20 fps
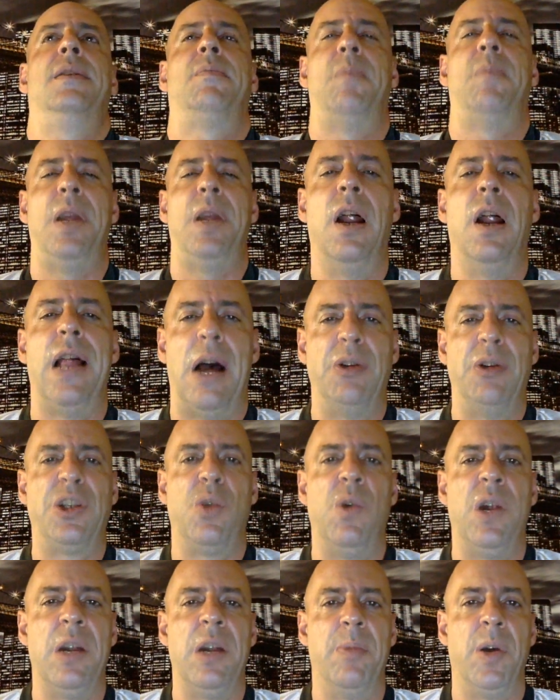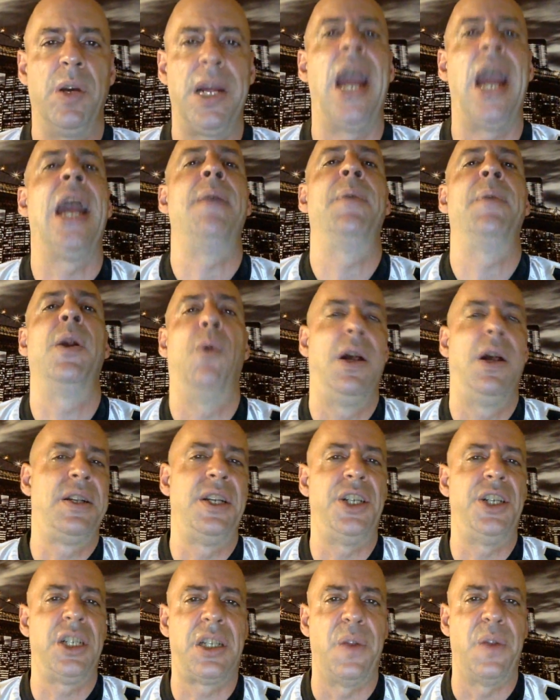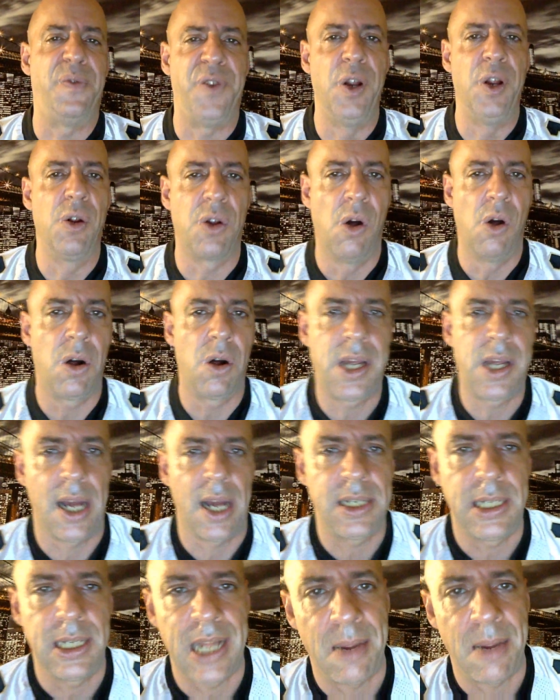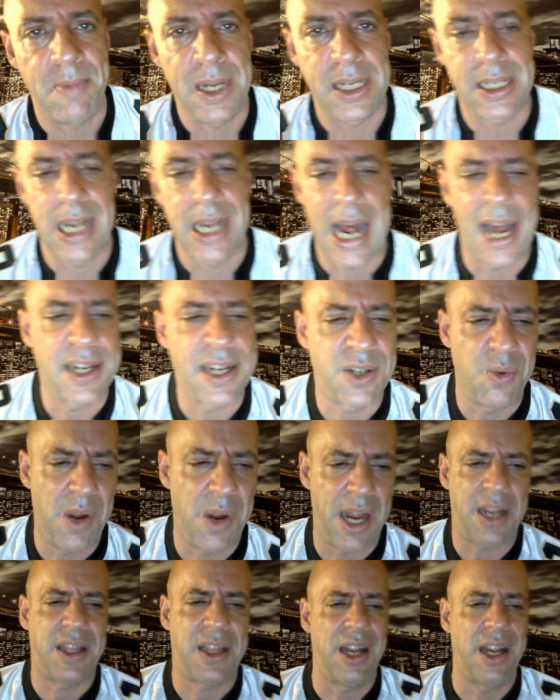That was a winnable game. And it wasn't just the field goal kicks that they missed last week.